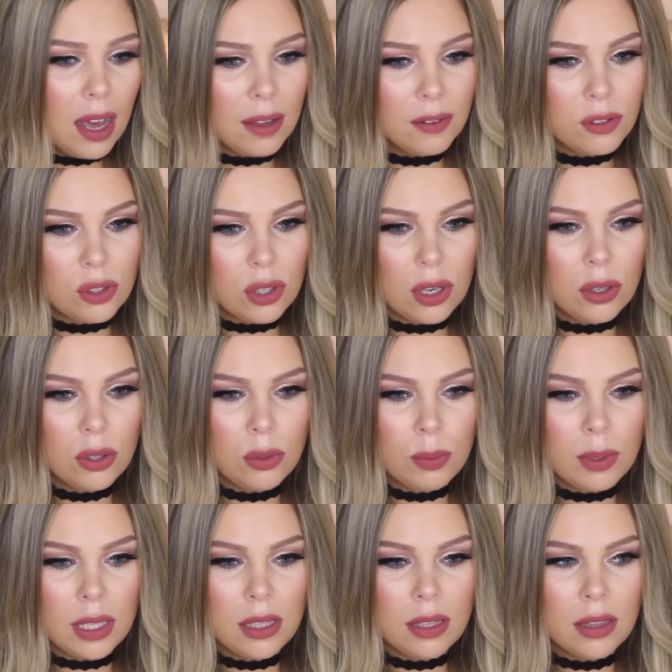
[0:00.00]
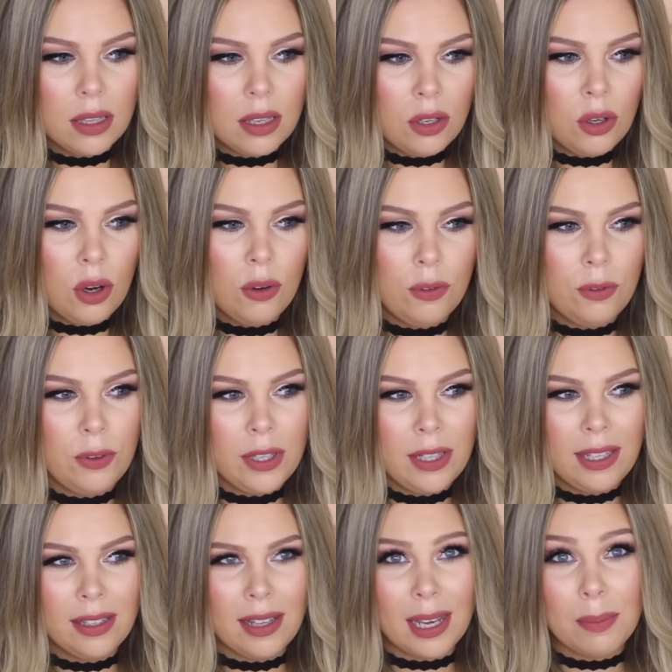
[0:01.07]
I've struggled with not
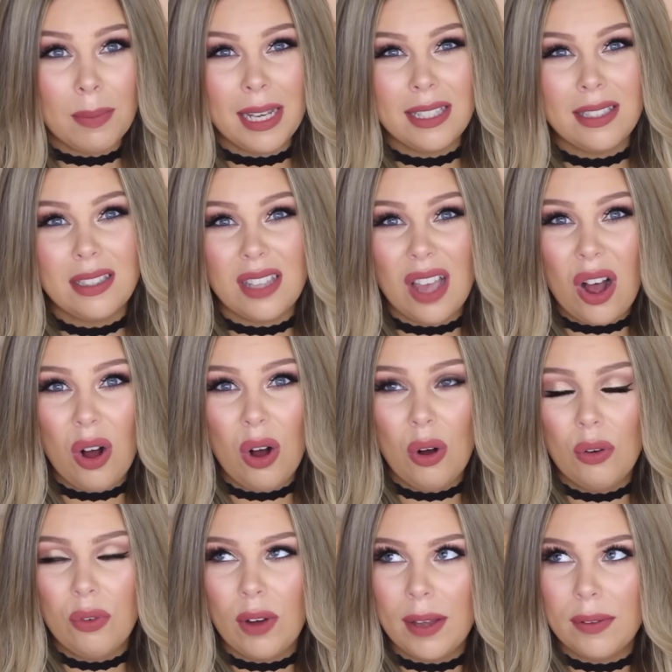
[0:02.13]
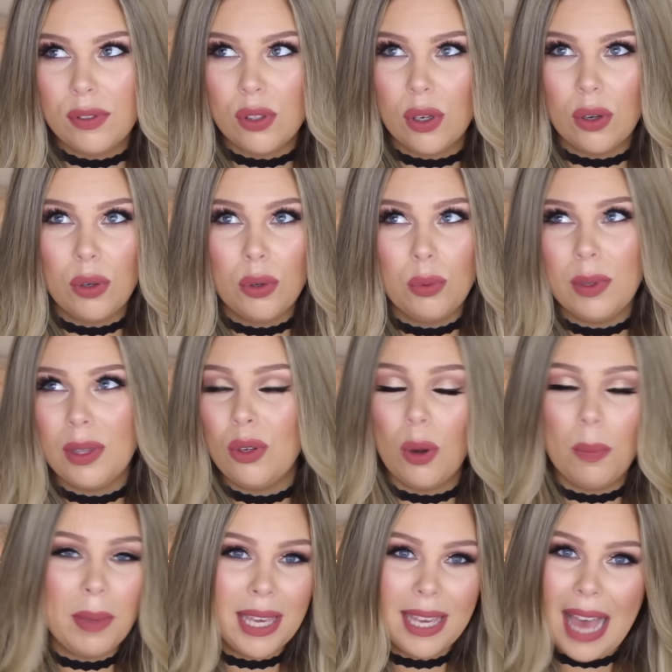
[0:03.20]
feeling like myself. I've struggled with
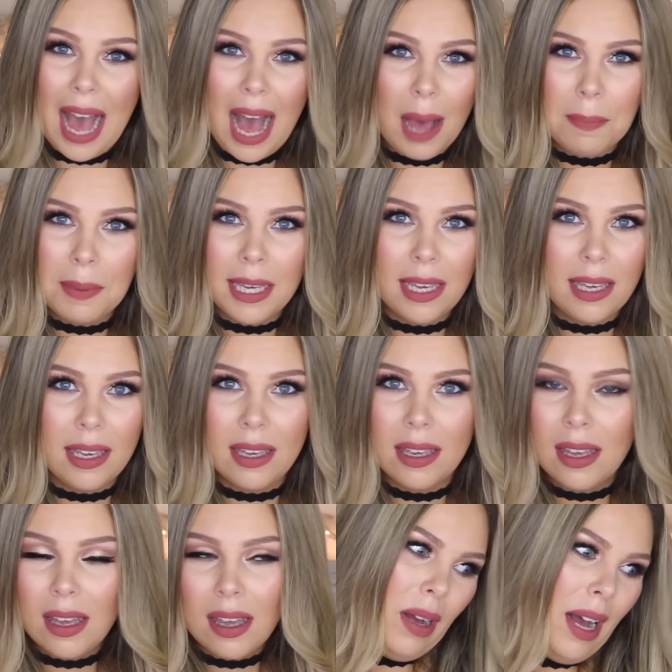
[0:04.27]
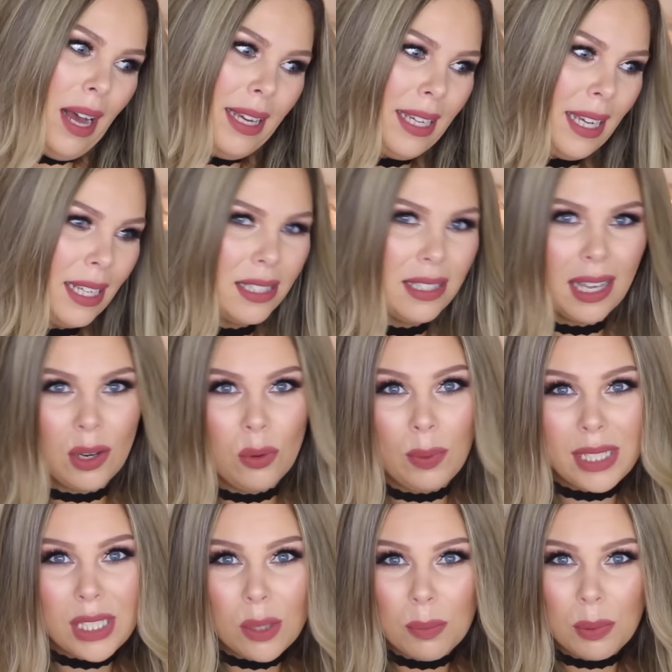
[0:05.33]
not being happy. I guess, like,
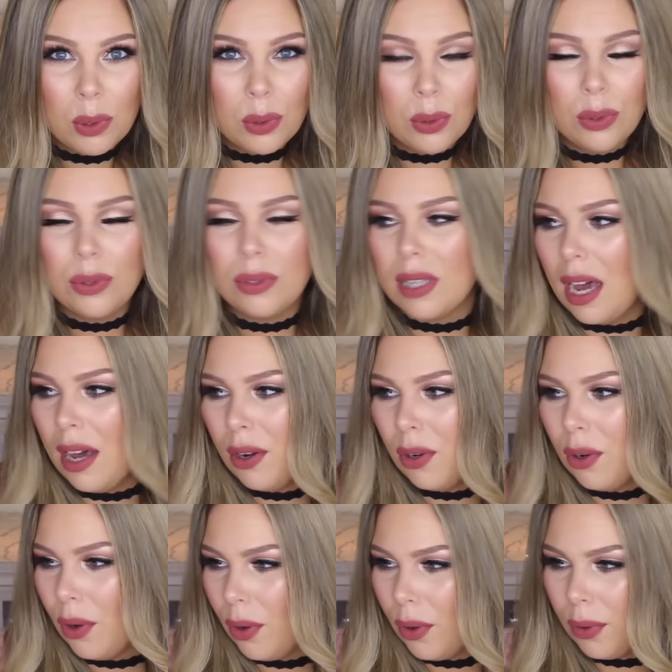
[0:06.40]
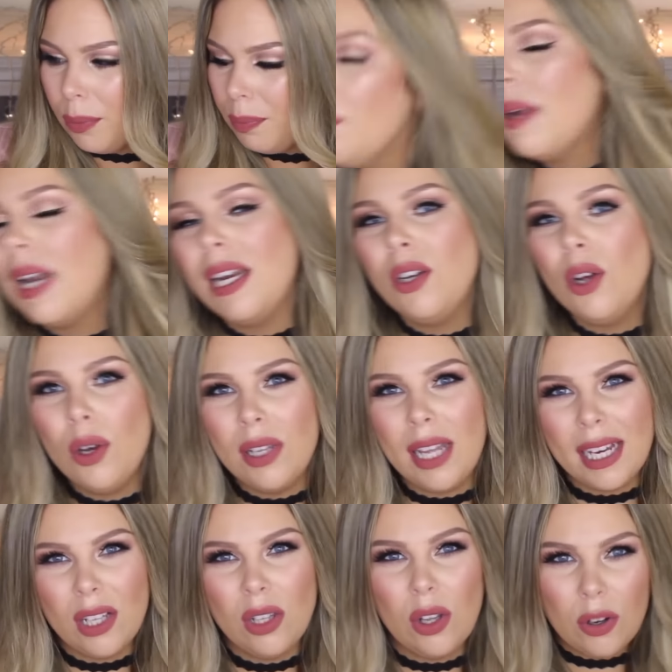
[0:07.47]
winter blues, I don't know. But I know,
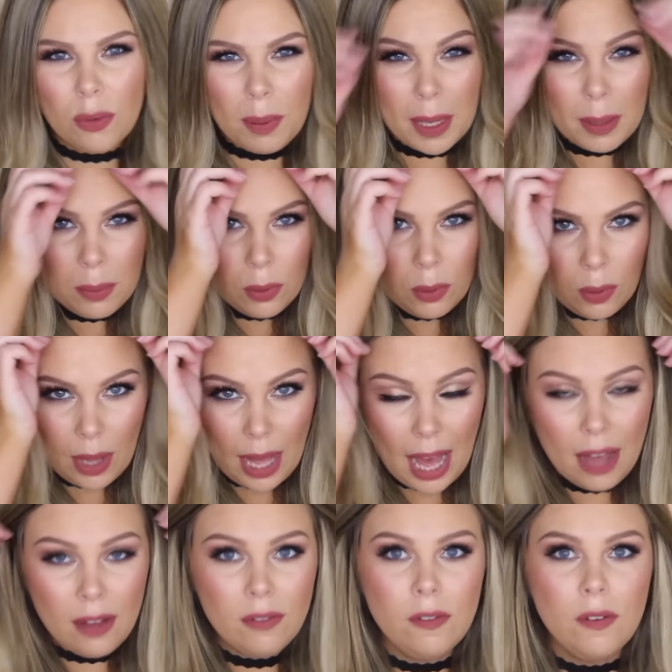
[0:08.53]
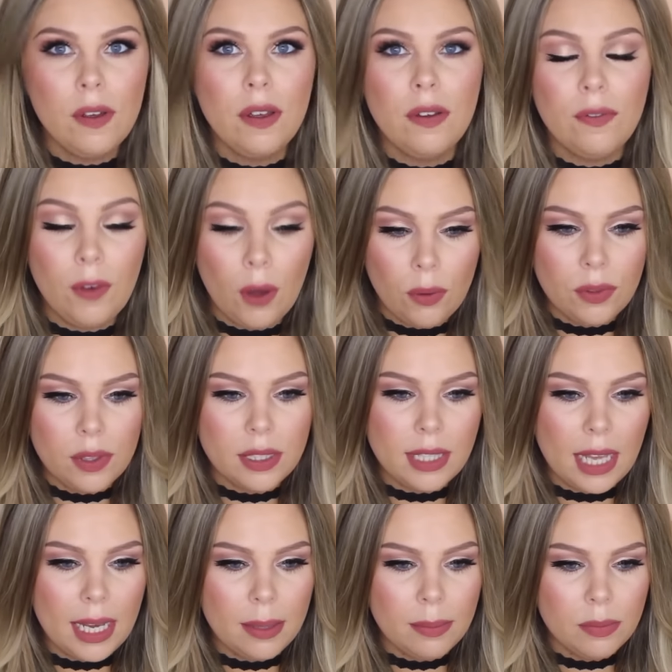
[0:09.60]
like, a lot of people have felt the
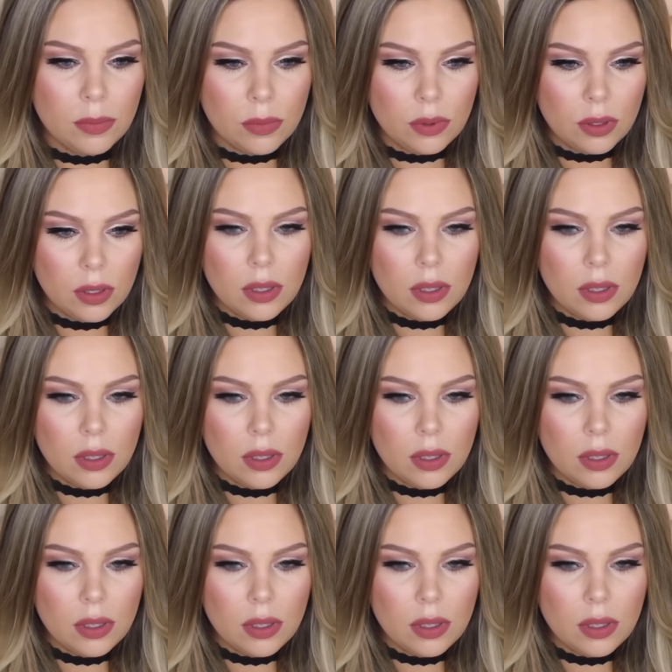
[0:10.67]
same